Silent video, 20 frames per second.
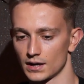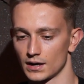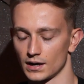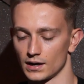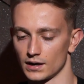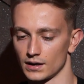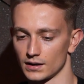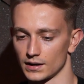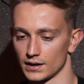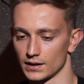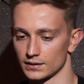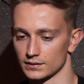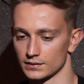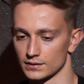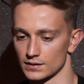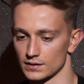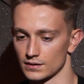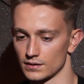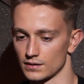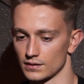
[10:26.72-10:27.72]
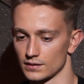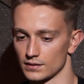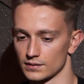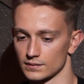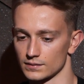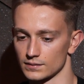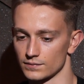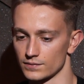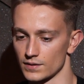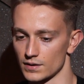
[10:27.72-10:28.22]
and
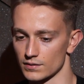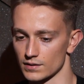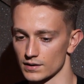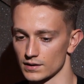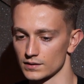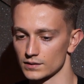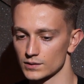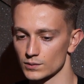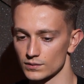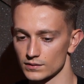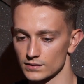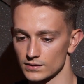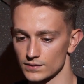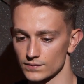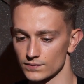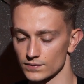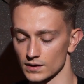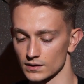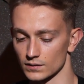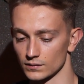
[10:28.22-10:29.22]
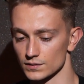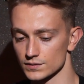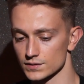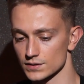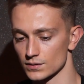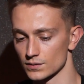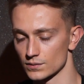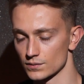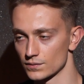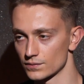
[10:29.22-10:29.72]
very intuitive. And
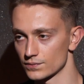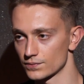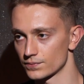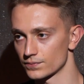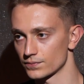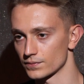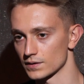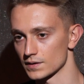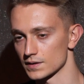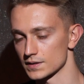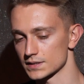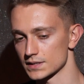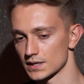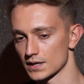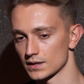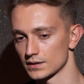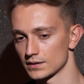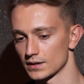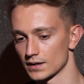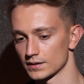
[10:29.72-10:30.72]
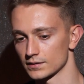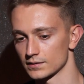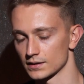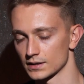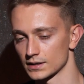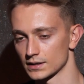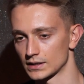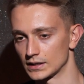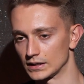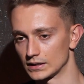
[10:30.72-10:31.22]
also we've said that
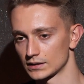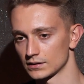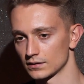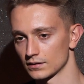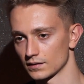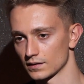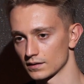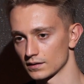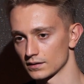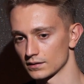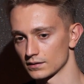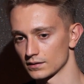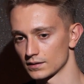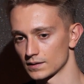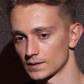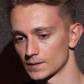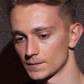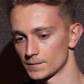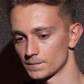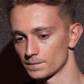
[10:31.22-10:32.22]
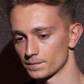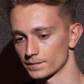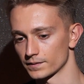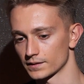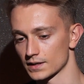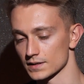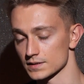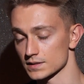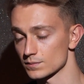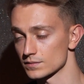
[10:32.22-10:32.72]
the
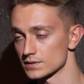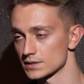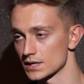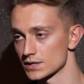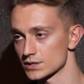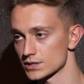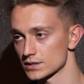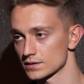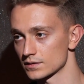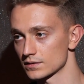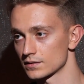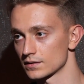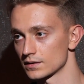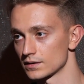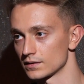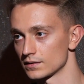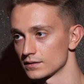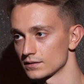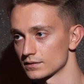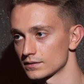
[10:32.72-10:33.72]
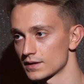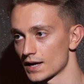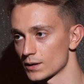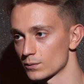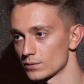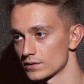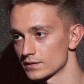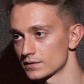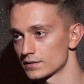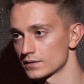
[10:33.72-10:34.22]
customization in
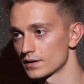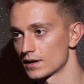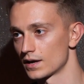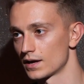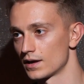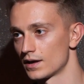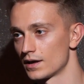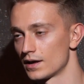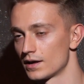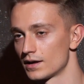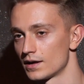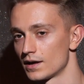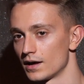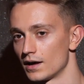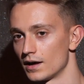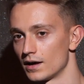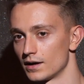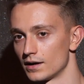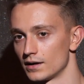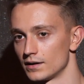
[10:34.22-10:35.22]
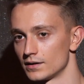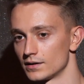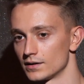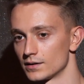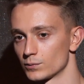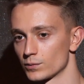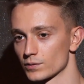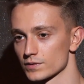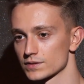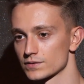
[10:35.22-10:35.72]
Tailwind
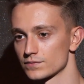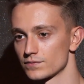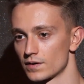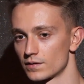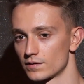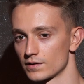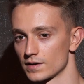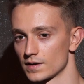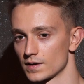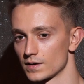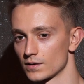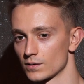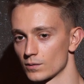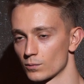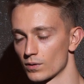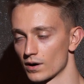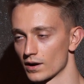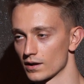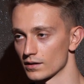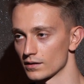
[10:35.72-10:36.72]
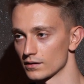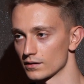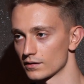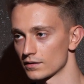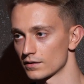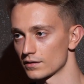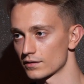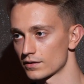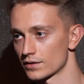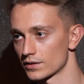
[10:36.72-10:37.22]
was very well
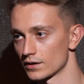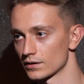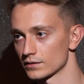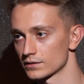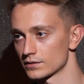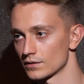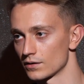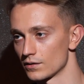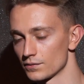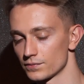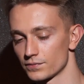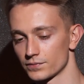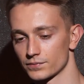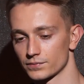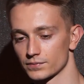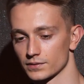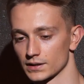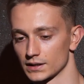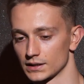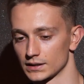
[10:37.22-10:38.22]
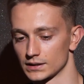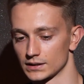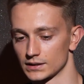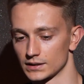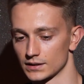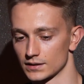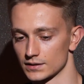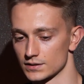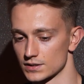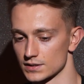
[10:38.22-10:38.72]
thought of.
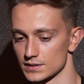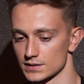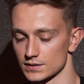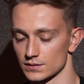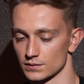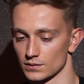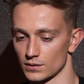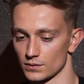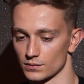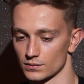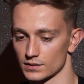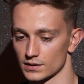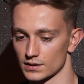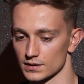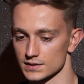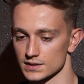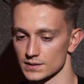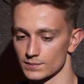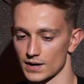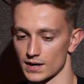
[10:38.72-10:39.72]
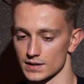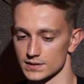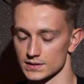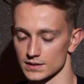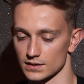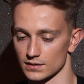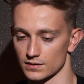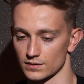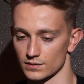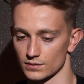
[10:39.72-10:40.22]
Just
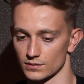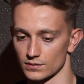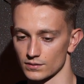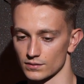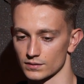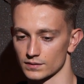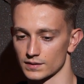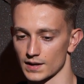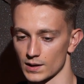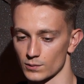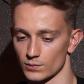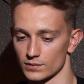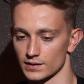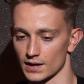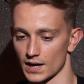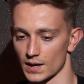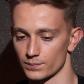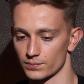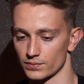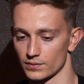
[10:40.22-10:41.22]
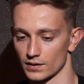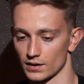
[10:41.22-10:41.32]
customizing your Tailwind app